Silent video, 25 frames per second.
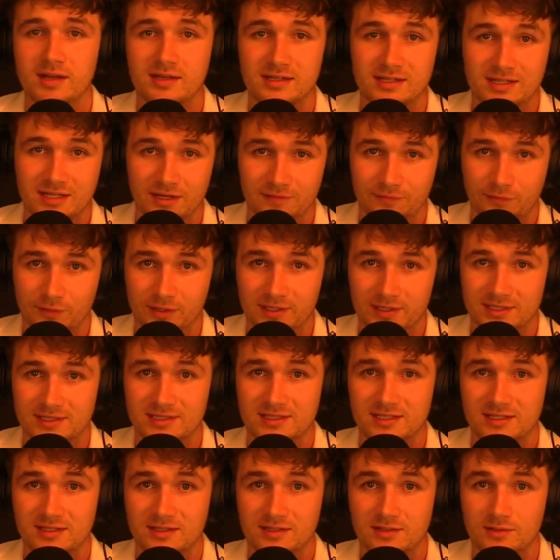different
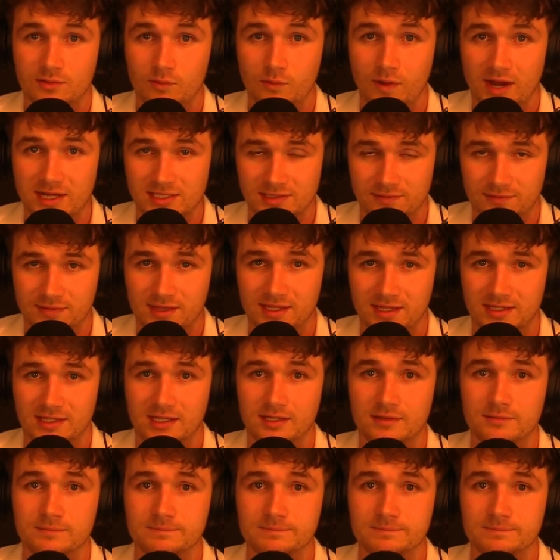ways of thinking.